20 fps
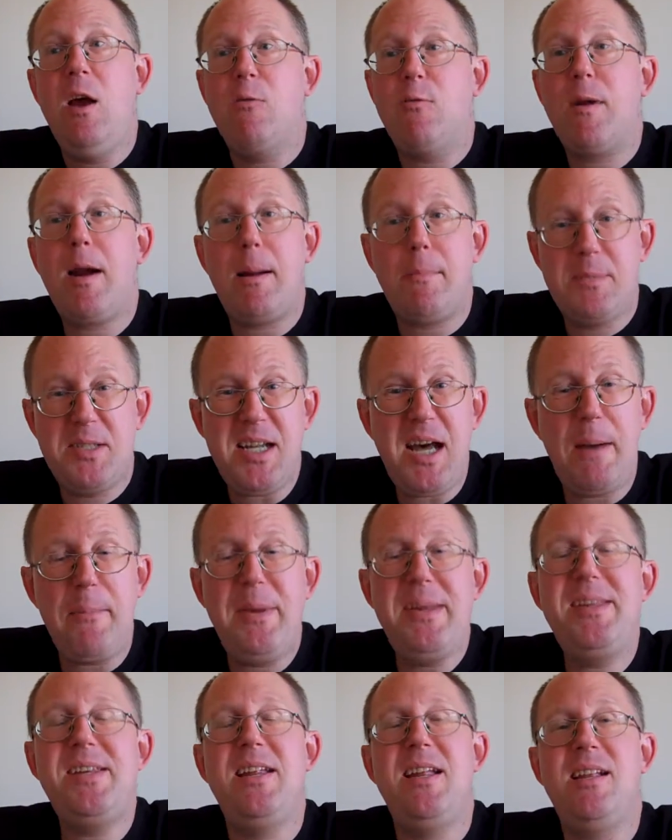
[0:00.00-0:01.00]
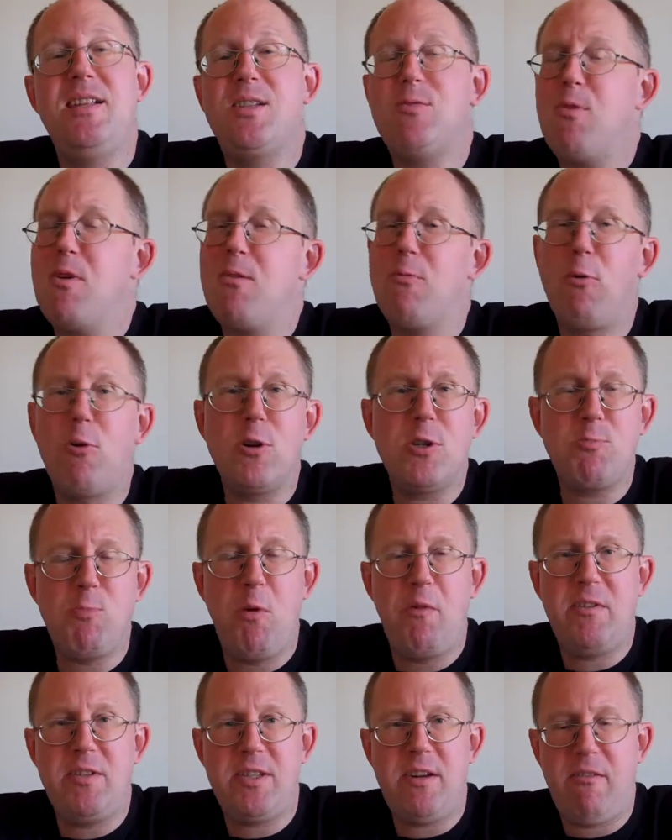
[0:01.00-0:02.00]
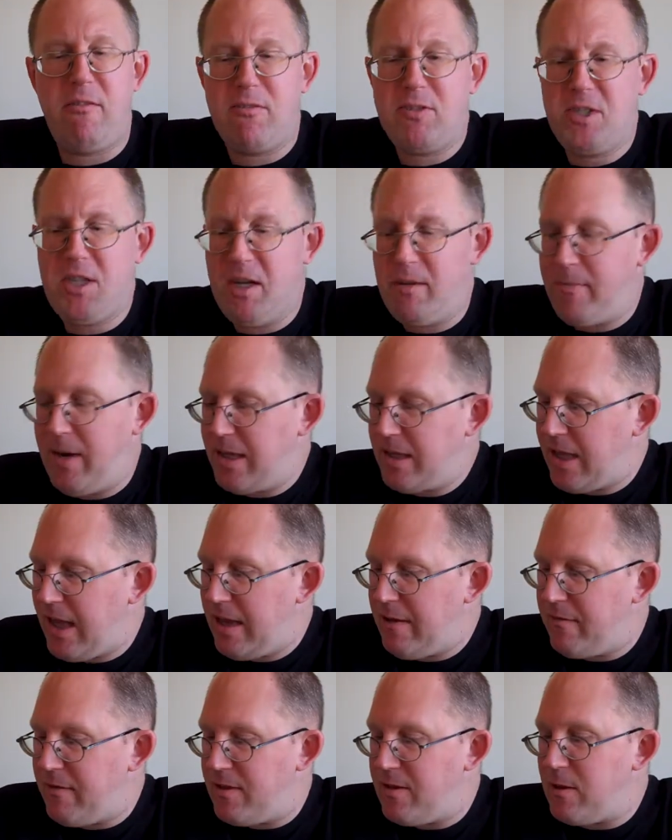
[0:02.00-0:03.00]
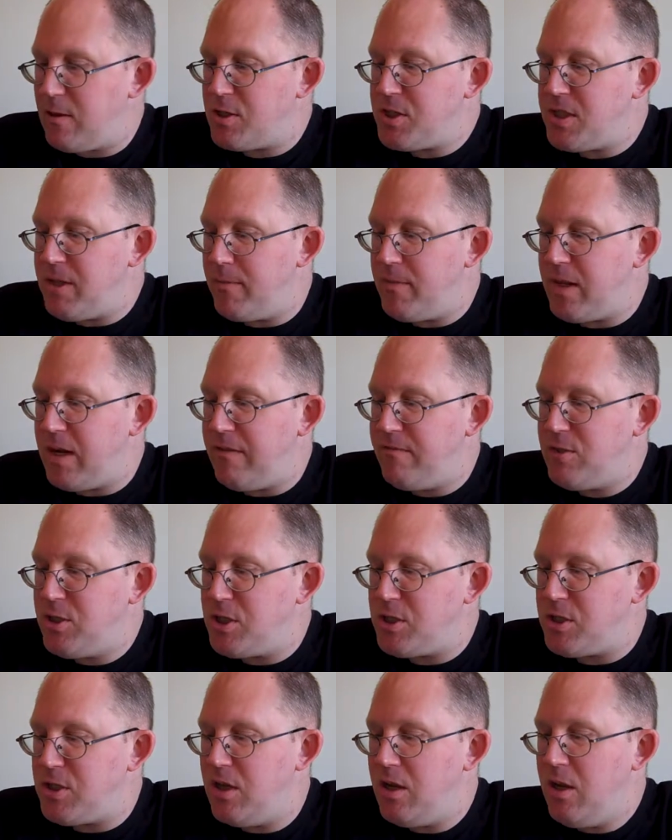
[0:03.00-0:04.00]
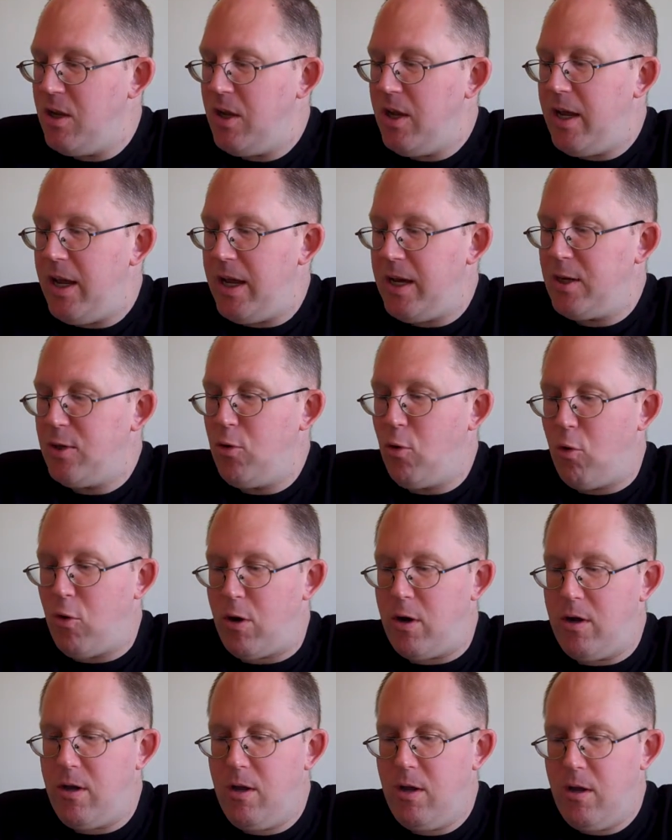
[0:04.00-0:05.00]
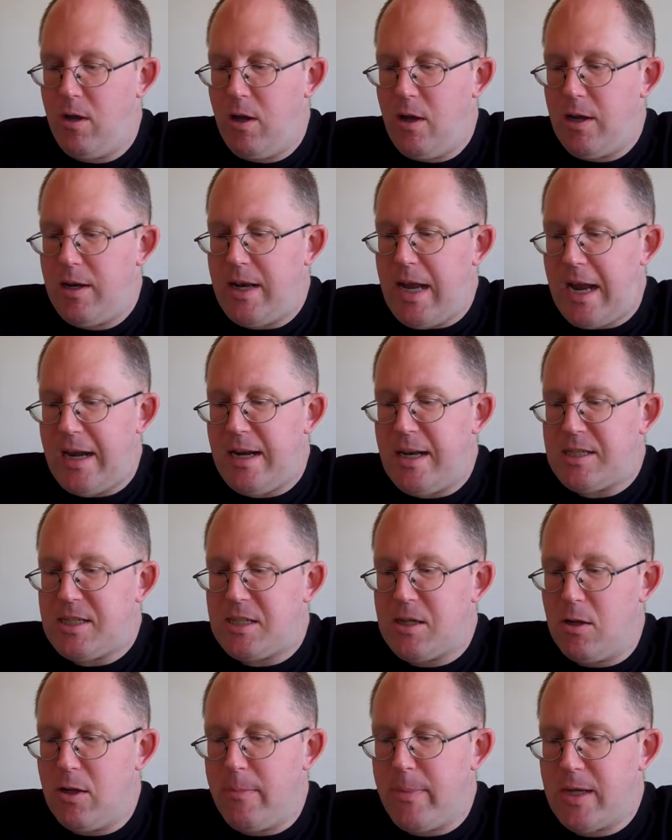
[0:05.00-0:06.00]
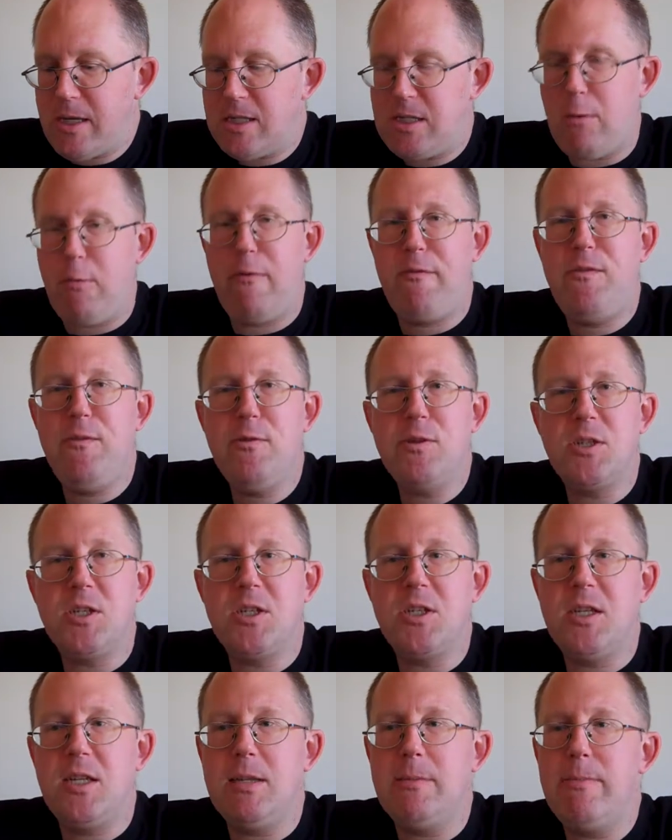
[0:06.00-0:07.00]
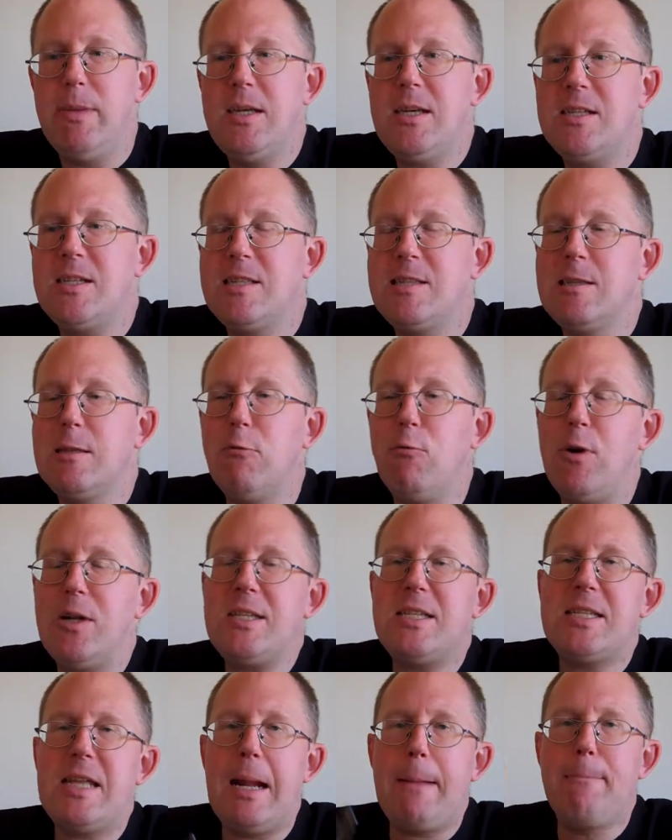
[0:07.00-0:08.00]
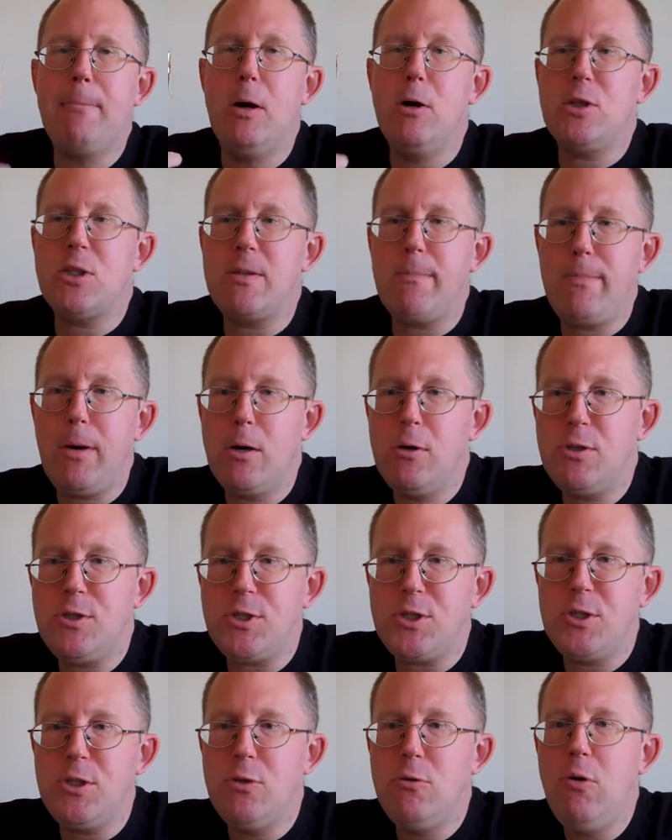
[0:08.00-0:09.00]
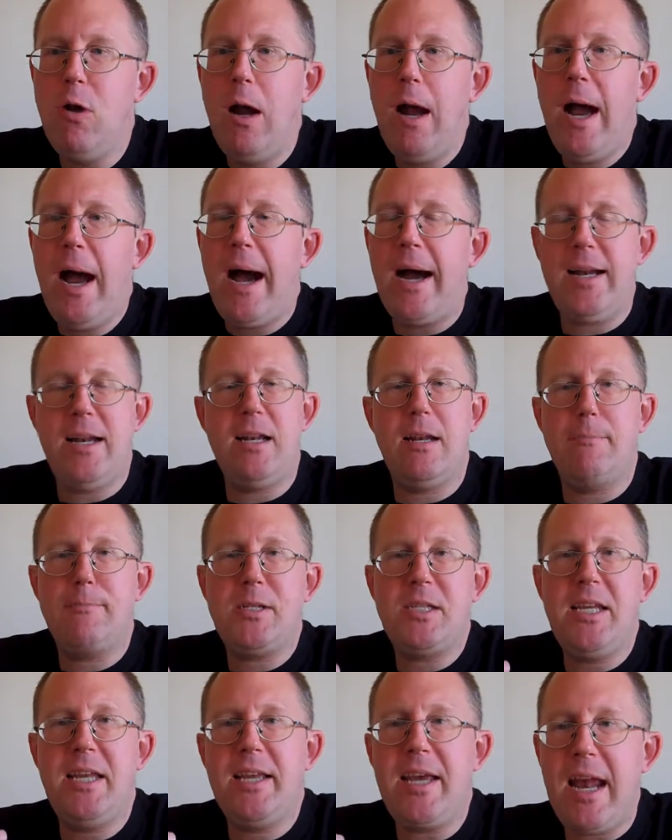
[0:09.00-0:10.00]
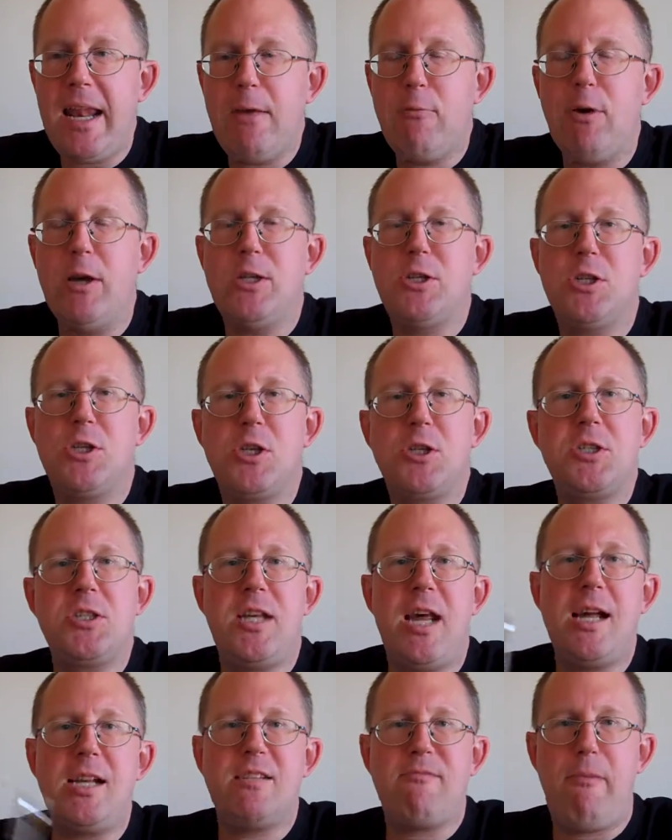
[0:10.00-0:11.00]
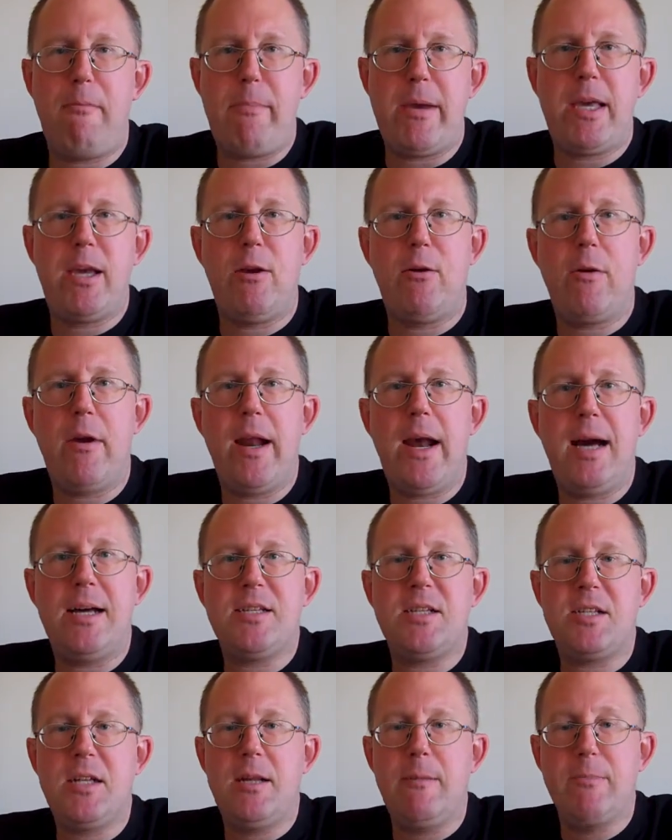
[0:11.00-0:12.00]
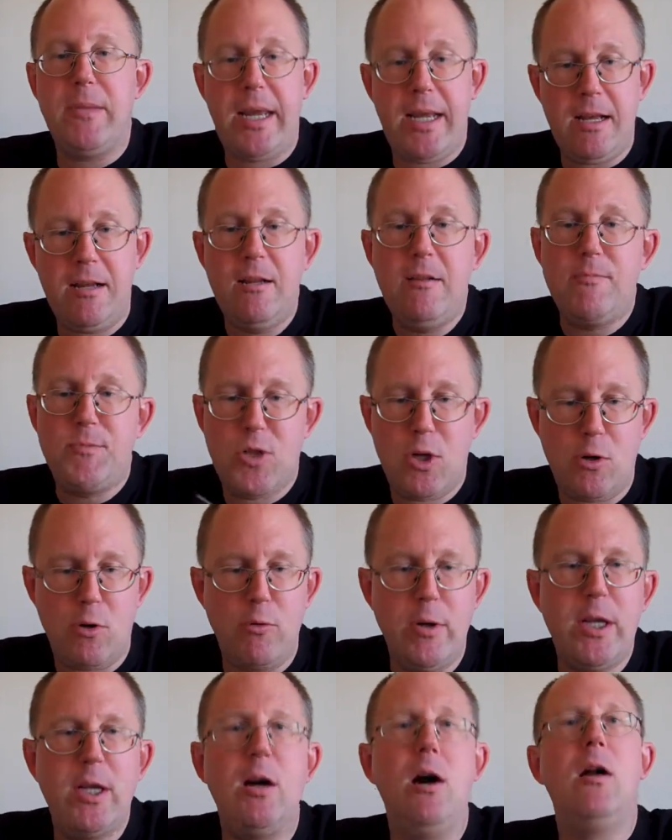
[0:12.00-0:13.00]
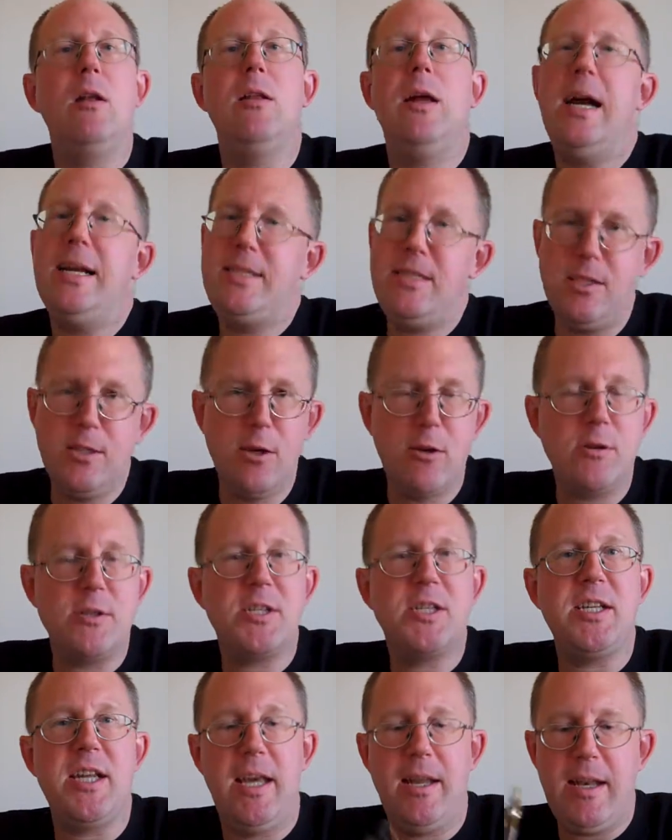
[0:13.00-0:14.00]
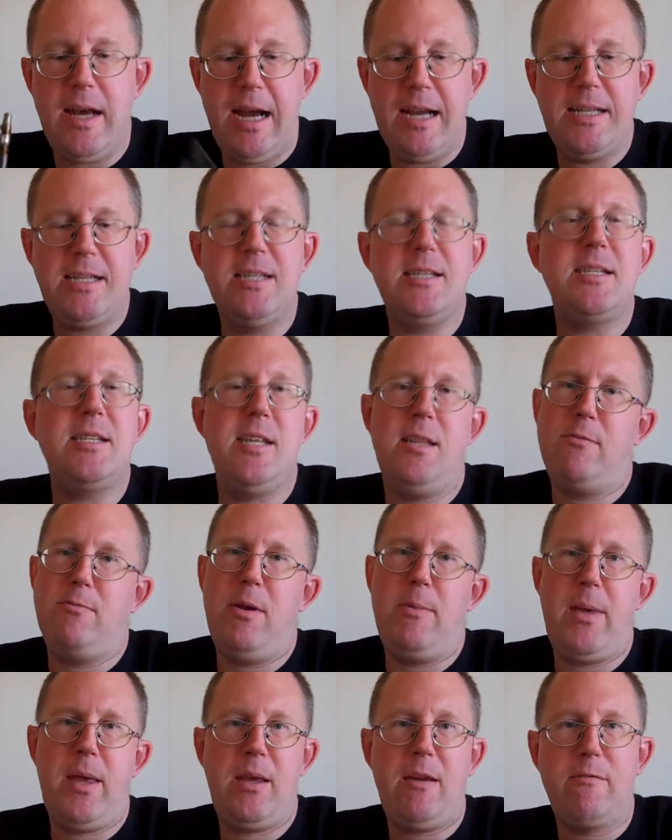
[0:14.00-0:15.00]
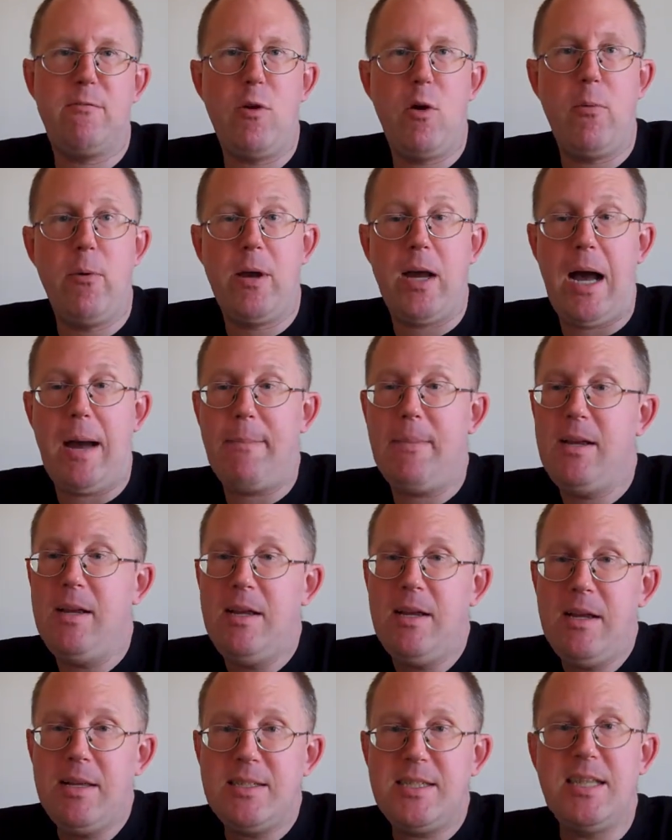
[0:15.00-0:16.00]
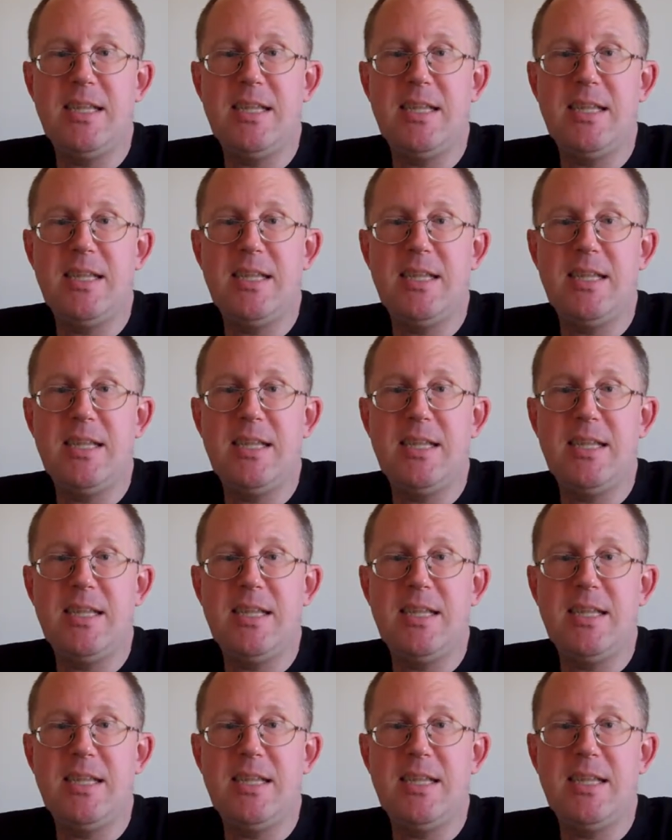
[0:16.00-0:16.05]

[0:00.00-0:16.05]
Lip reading: Rob Zombie did it. It's one of the worst movies I've ever seen in my life. And there are some that I've just ignored. Not necessarily because I refuse to see them, because the ones that I'm most opposed to, I ended up seeing anyway just to satisfy my curiosity. Like, Total Recall, I did go to see it. I did see the remake of RoboCop.